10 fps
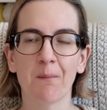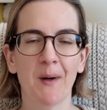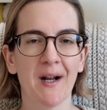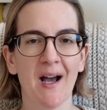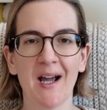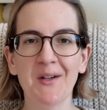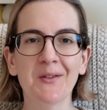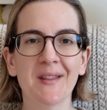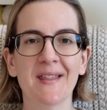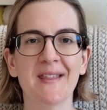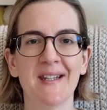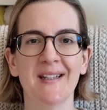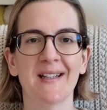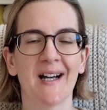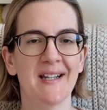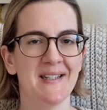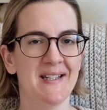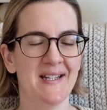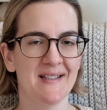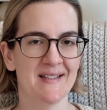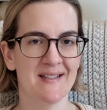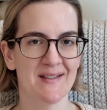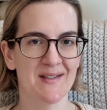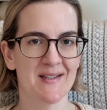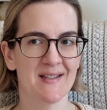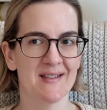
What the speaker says: but I don't think I need this